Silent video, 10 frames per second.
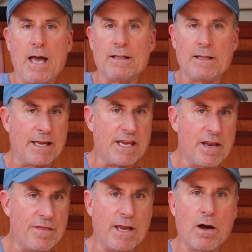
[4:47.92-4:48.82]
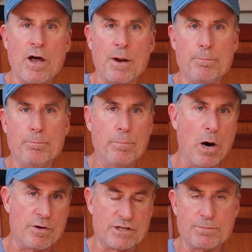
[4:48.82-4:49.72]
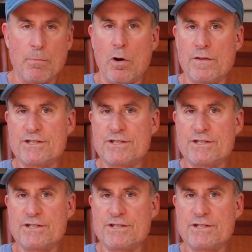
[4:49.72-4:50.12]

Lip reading: Like anything on a boat is small.